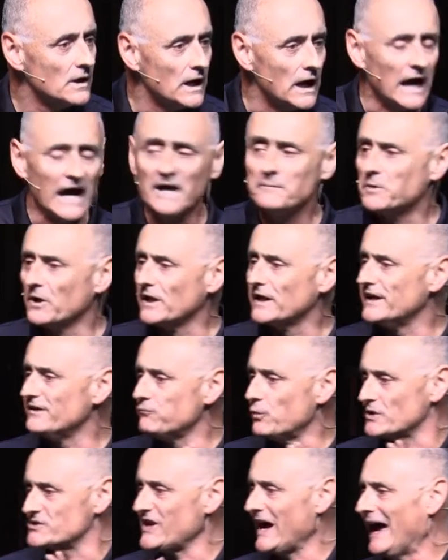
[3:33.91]
I believe
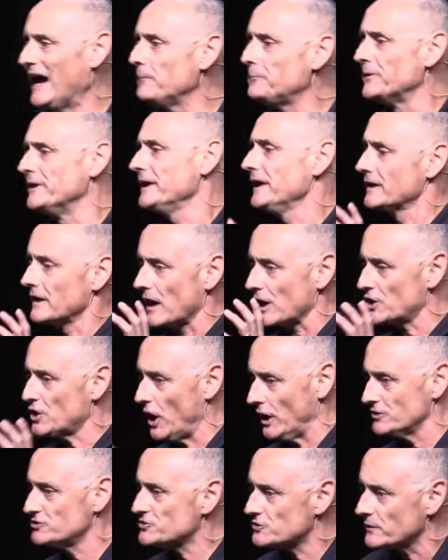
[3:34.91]
what's happening in our
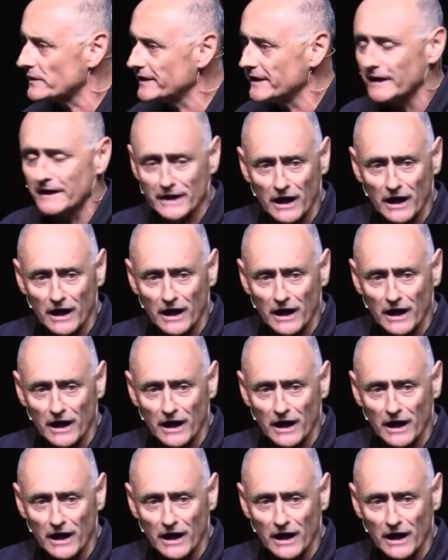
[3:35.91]
country,